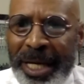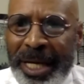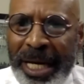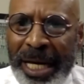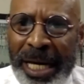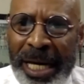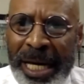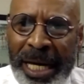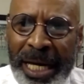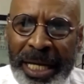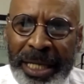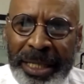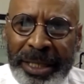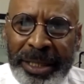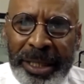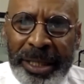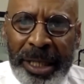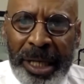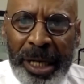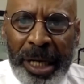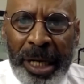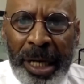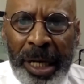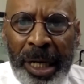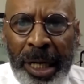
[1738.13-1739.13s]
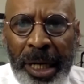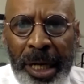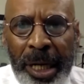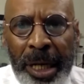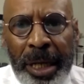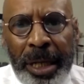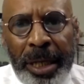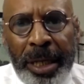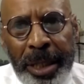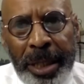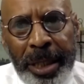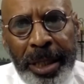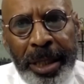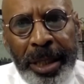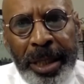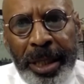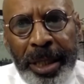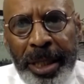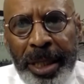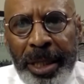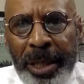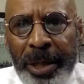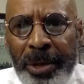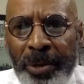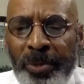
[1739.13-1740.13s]
And
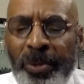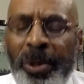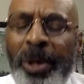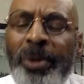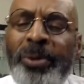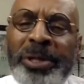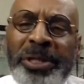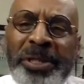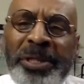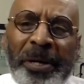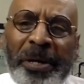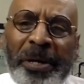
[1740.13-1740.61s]
what would your